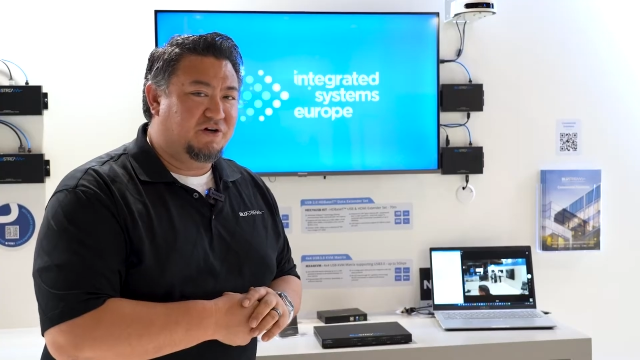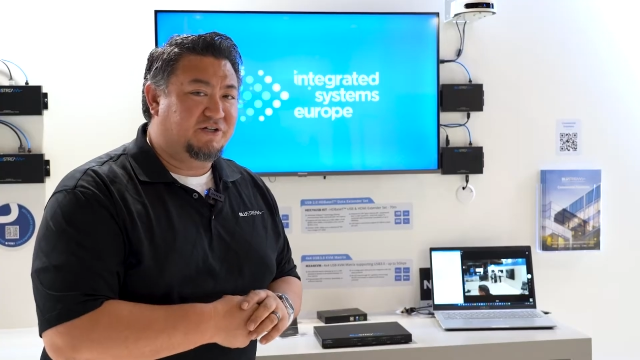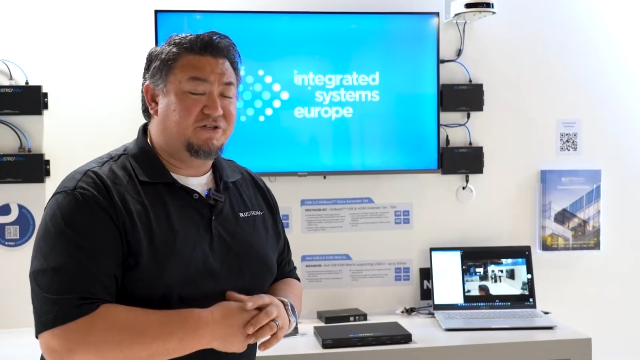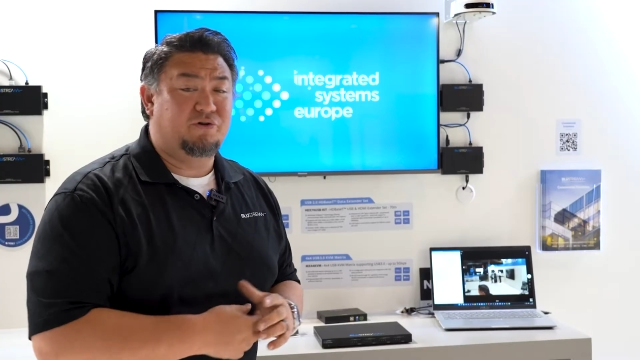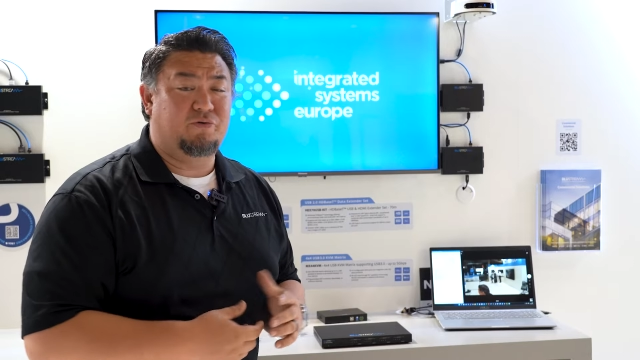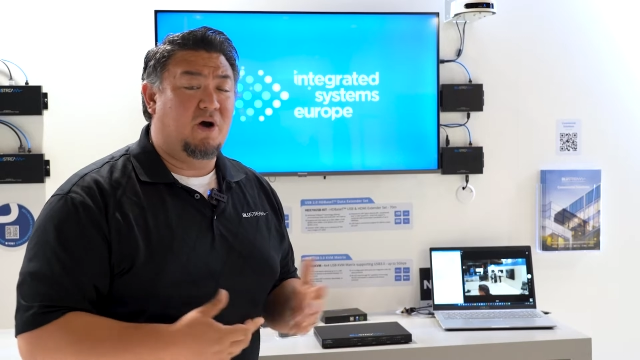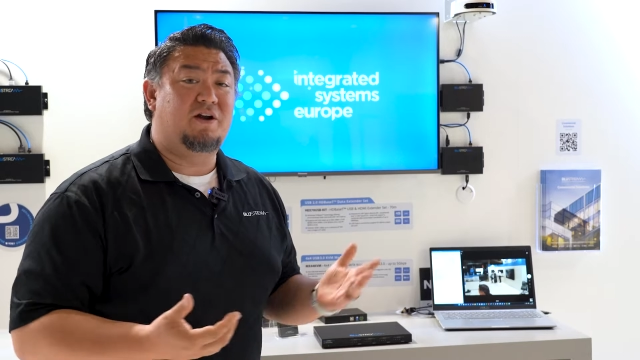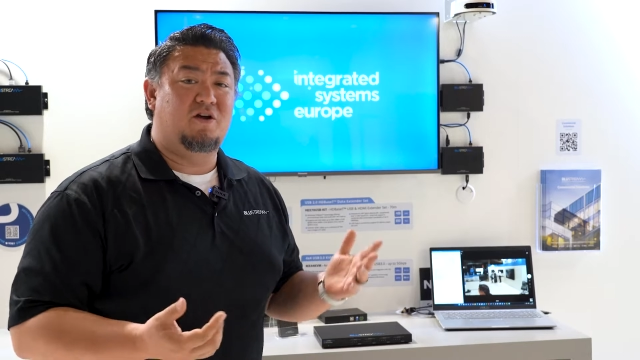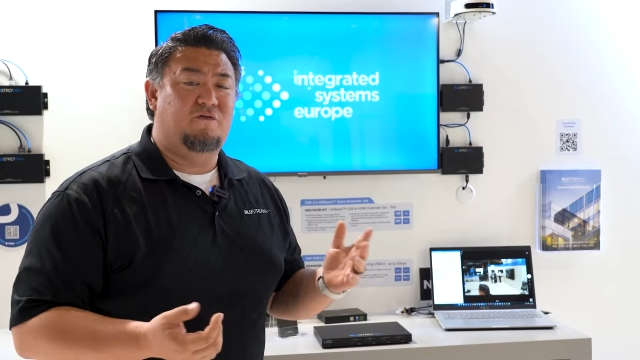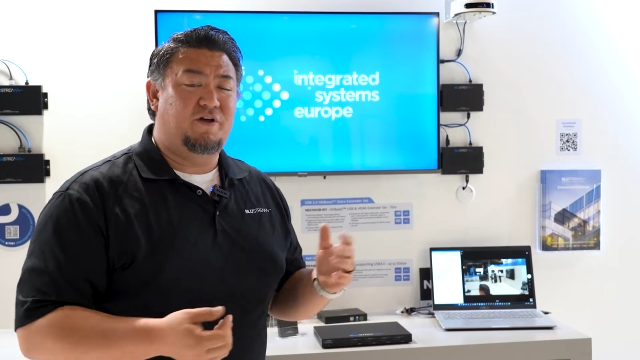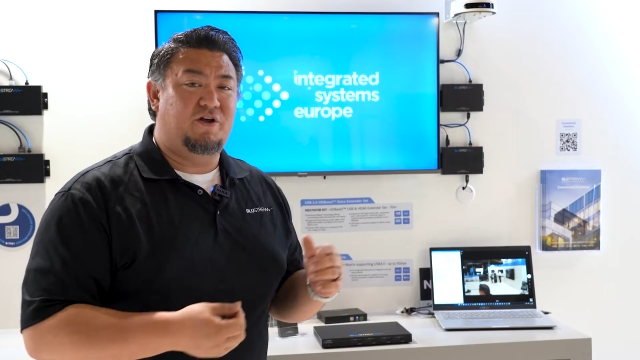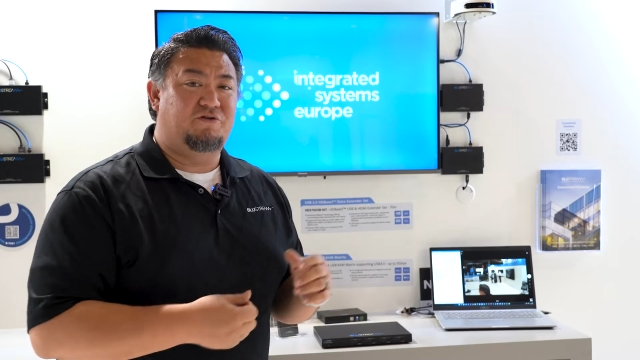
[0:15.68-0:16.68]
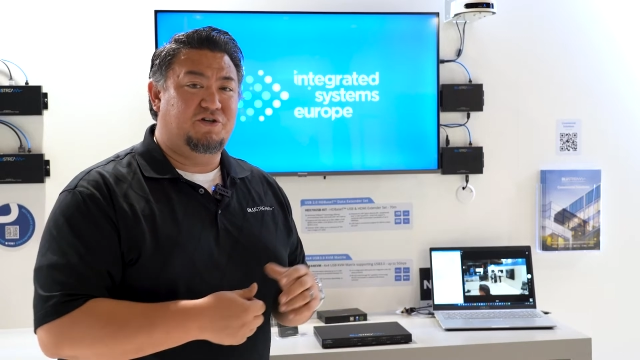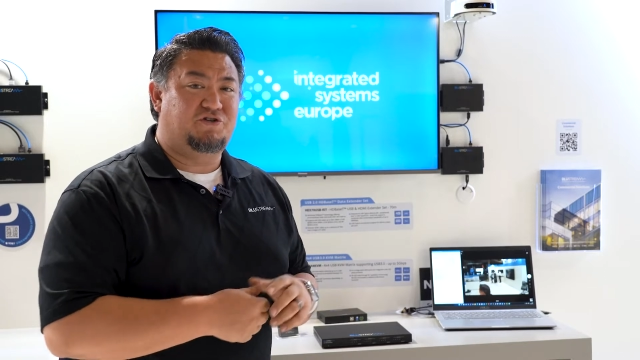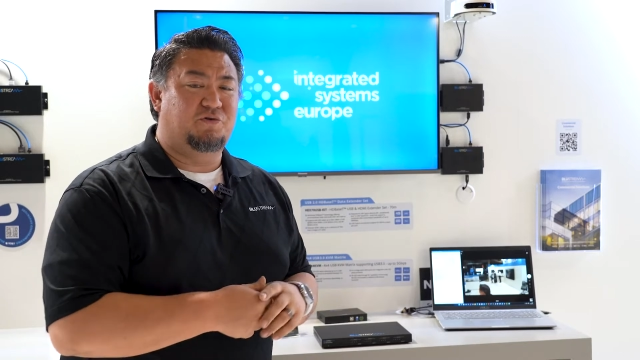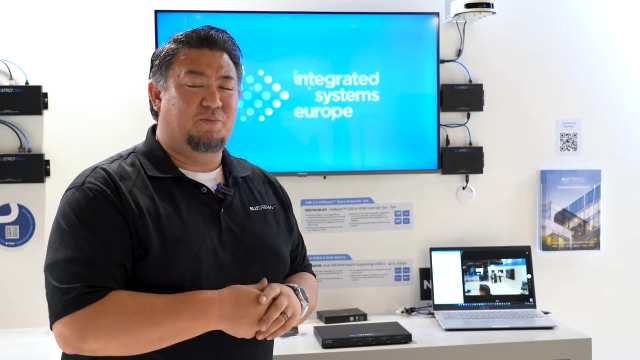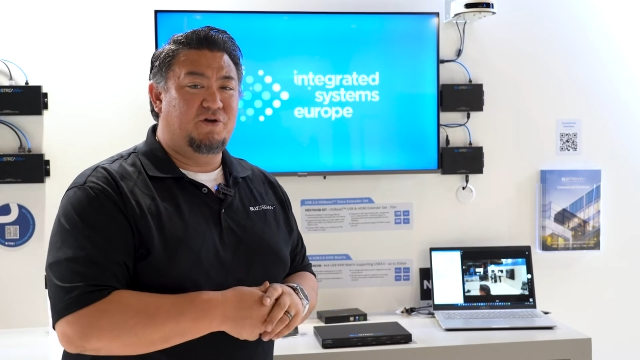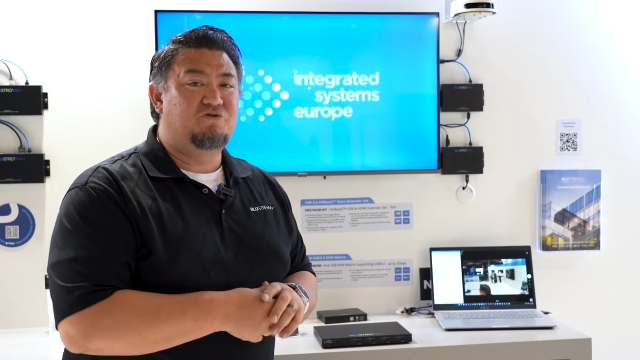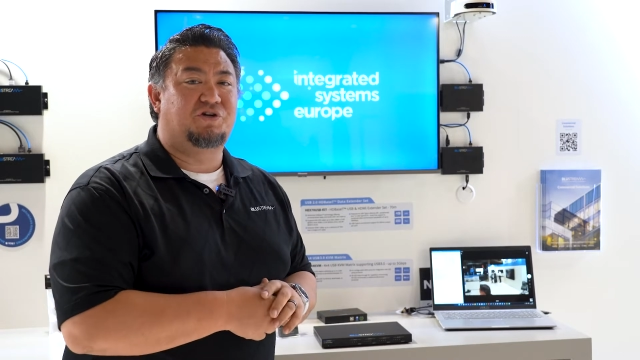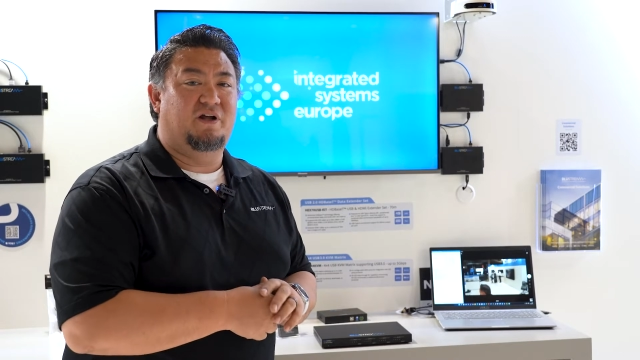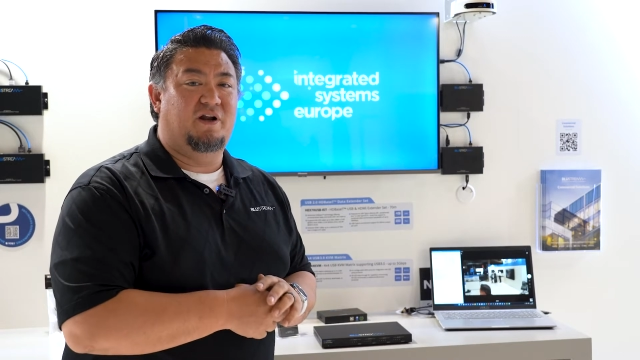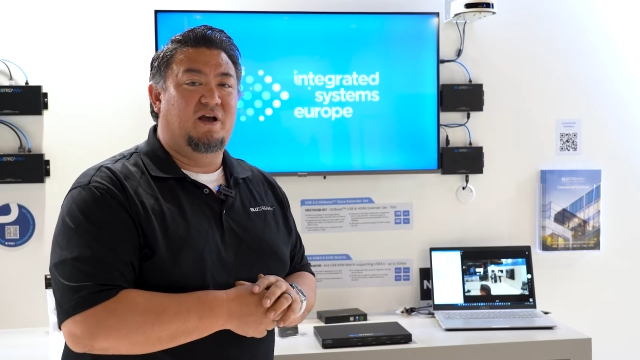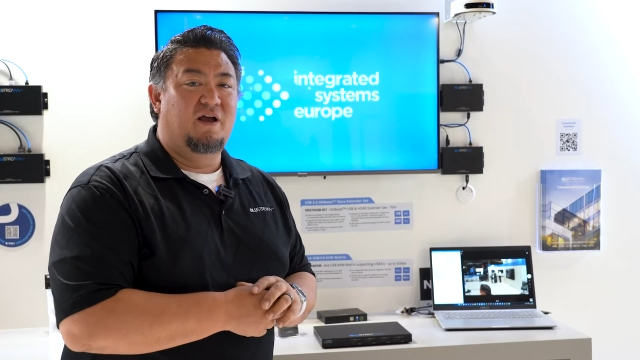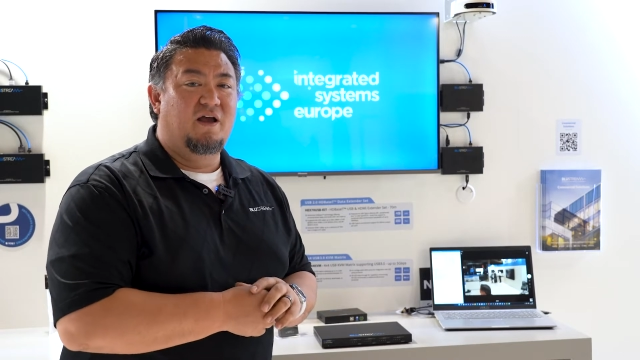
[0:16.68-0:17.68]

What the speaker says: to audio-video distribution,